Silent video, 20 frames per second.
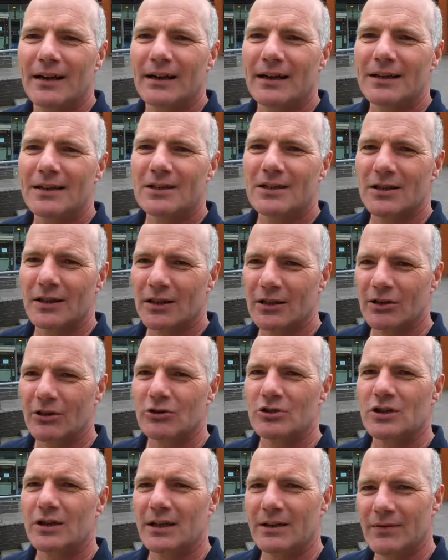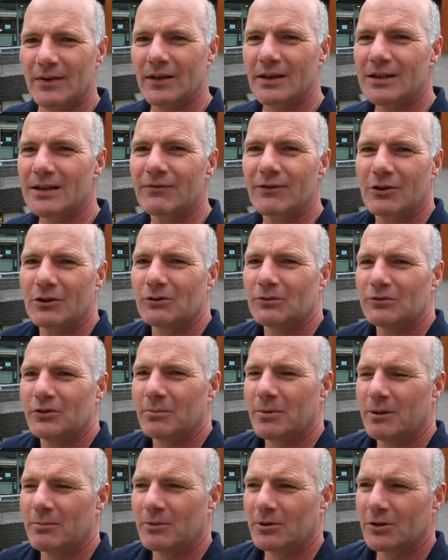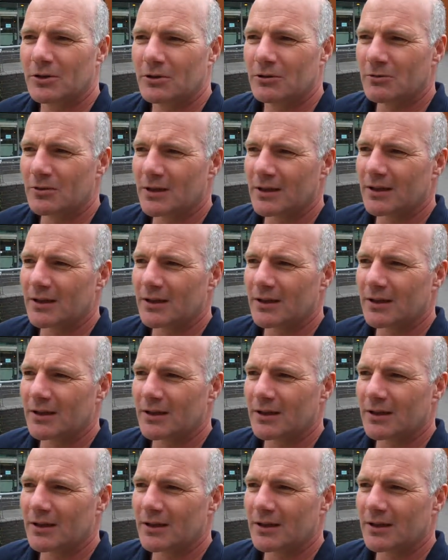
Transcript: It's psychologically very difficult for people who